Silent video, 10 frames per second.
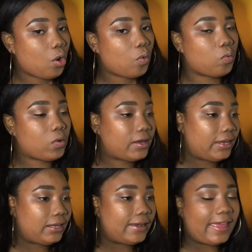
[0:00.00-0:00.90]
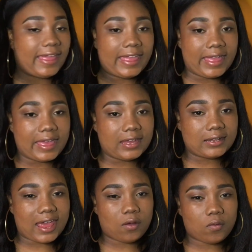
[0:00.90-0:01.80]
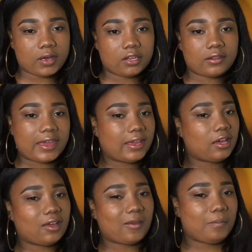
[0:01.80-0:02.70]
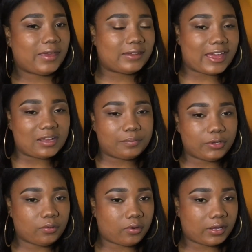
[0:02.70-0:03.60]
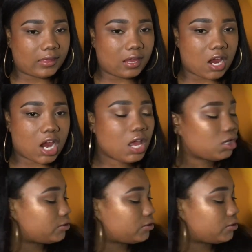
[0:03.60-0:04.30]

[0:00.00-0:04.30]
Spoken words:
1 and I want like a midnight blue on there.